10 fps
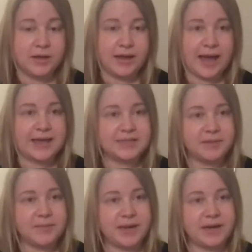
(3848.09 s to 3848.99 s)
Has there
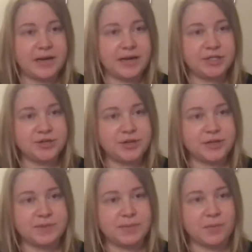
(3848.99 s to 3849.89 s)
been an industry that's
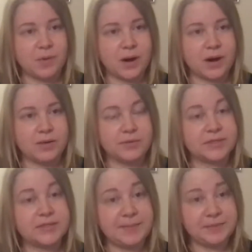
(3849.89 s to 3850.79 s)
been more
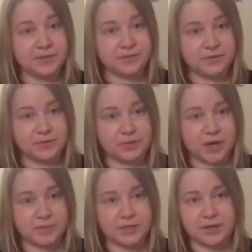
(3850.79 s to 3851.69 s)
receptive to
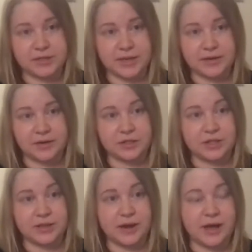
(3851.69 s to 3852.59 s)
adopting your technology
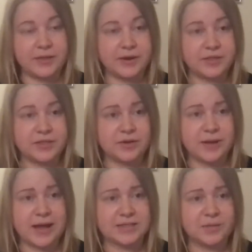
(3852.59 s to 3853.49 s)
than others? Or
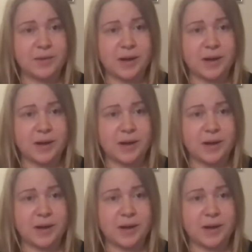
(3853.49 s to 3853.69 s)
has there